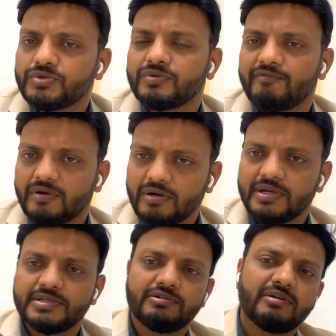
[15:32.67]
who have not
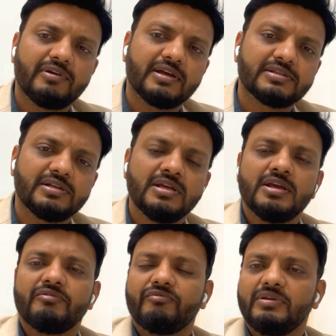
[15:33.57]
received a vaccine,
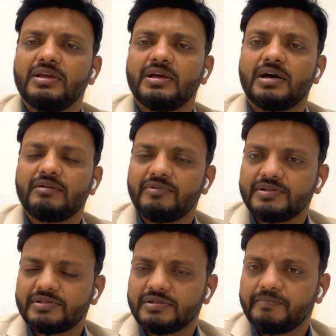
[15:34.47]
we
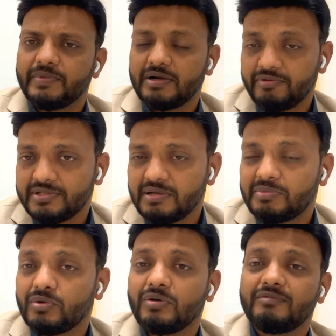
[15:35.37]
always advise them
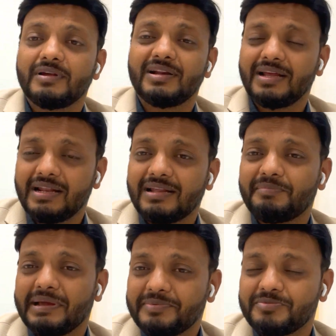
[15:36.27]
to go for a regular
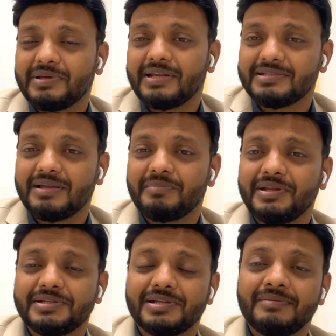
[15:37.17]
pap smear
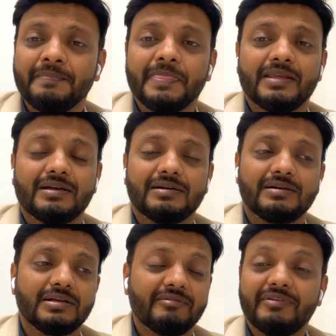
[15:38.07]
examination
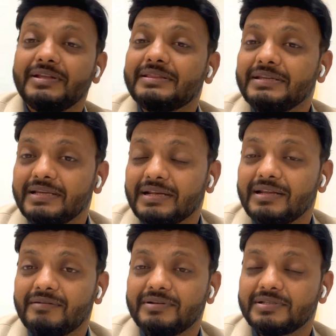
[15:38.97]
every 3
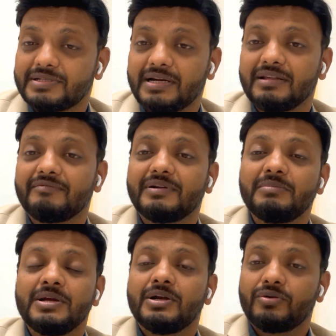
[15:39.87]
years starting
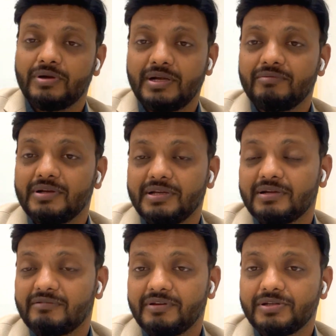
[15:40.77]
from 21 year
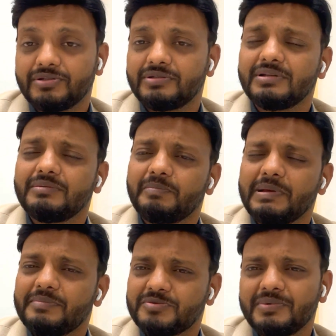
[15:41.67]
of age. So
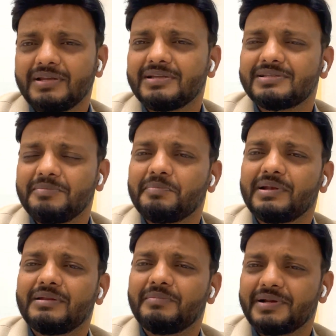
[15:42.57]
pap smear is a
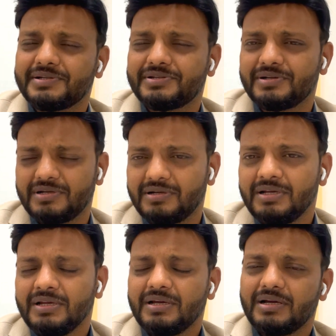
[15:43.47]
simple brush
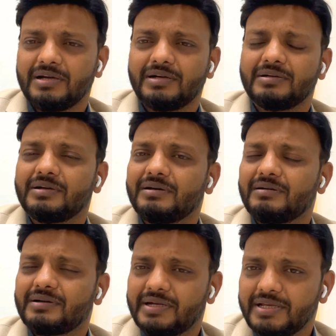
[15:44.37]

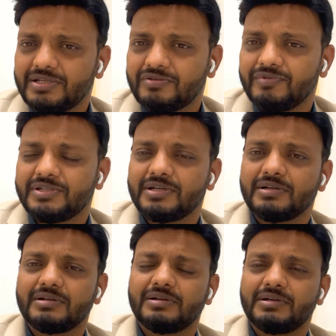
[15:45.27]
test which
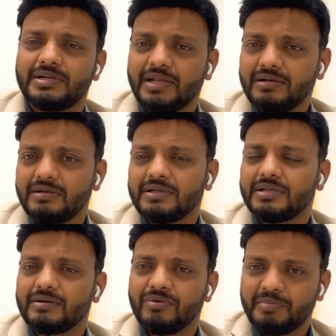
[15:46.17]
are done on
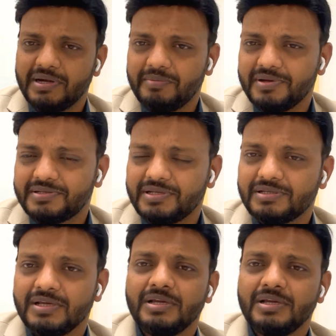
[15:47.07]
a OPD basis.